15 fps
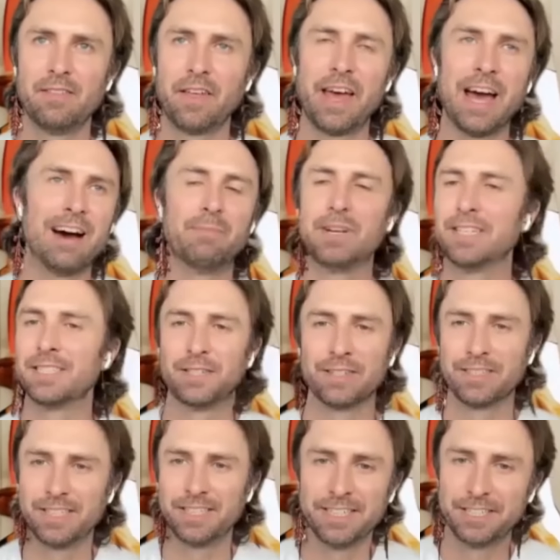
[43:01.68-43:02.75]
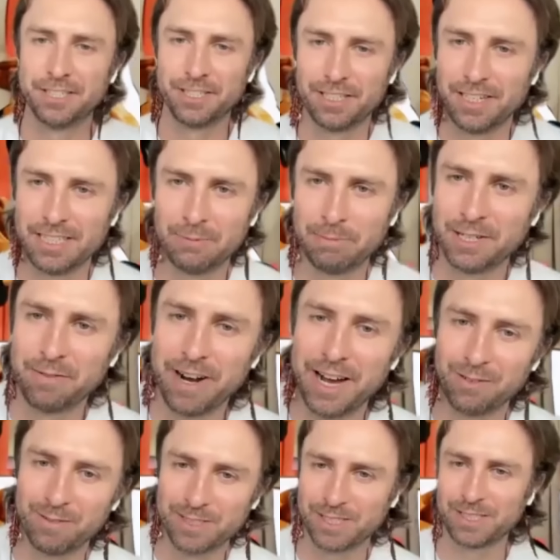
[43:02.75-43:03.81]
They have been as long as the digital has been
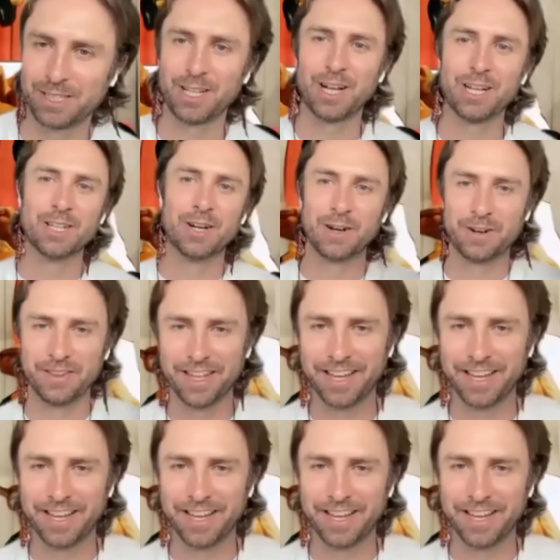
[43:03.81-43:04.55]
around, which is a lot longer